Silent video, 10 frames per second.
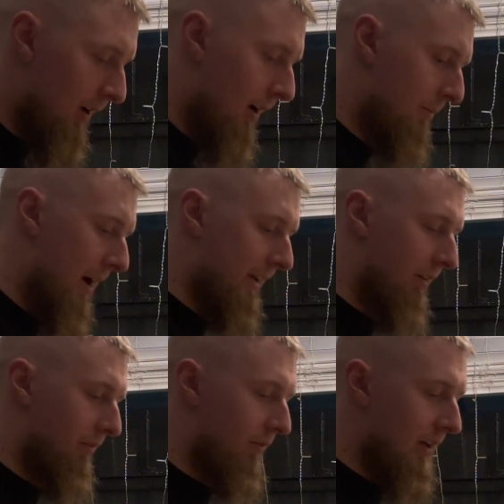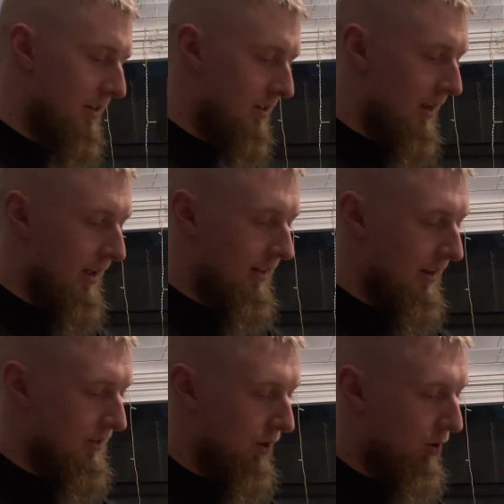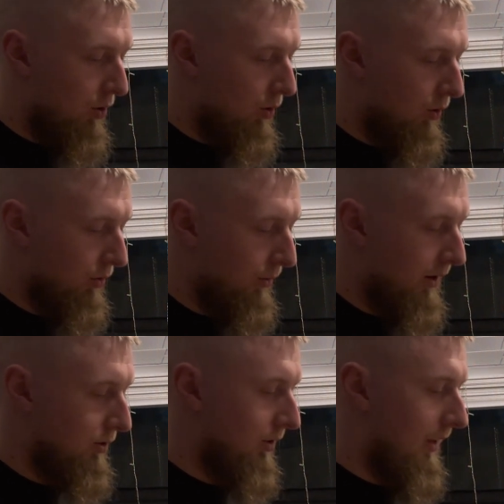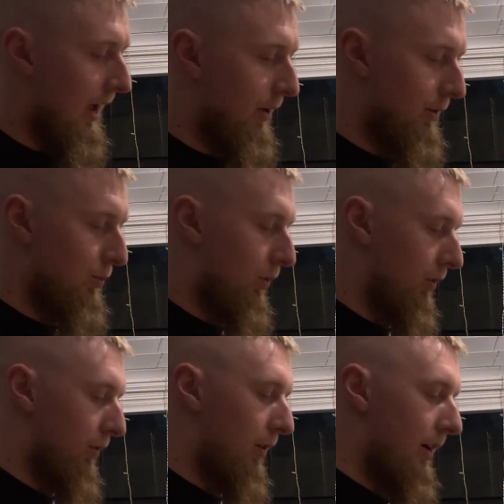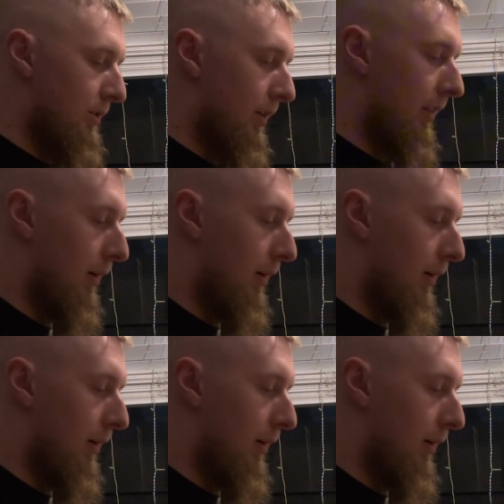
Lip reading: I'm not convinced that that's a whole 300 calories worth of rice right there,